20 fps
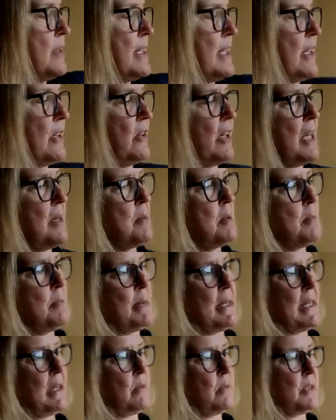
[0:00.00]
is I grab it
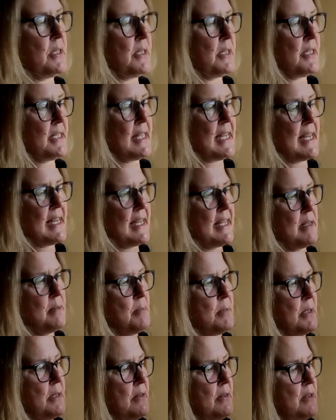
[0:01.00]
by one of the tied
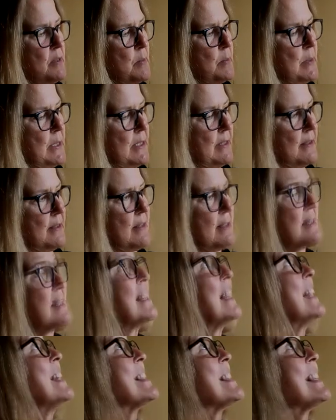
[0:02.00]
parts because it's
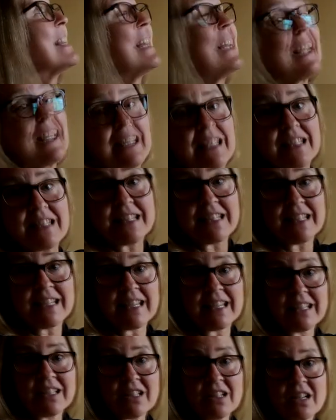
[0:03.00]
less likely to
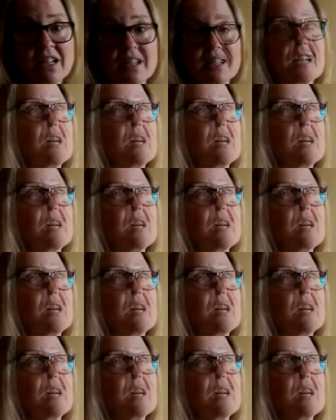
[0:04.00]
get caught